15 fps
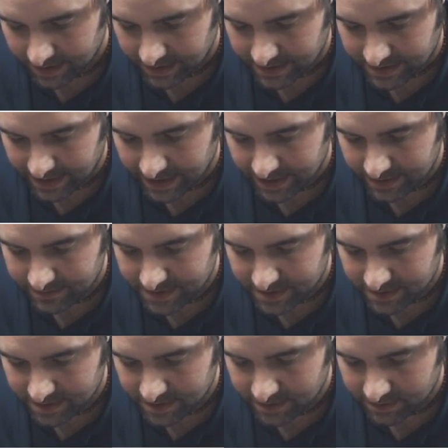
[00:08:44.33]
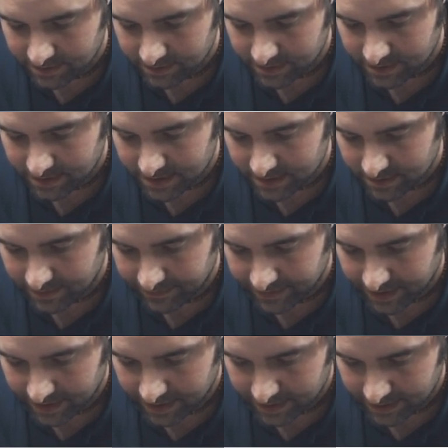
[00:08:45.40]
time to do a
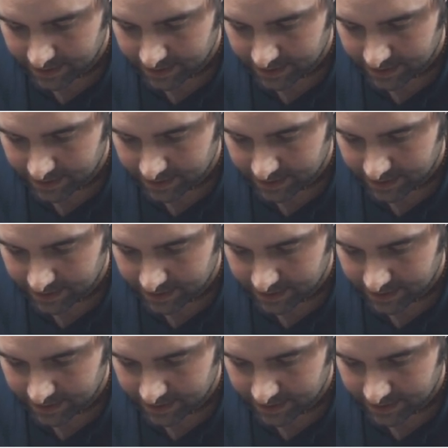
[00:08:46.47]
survey.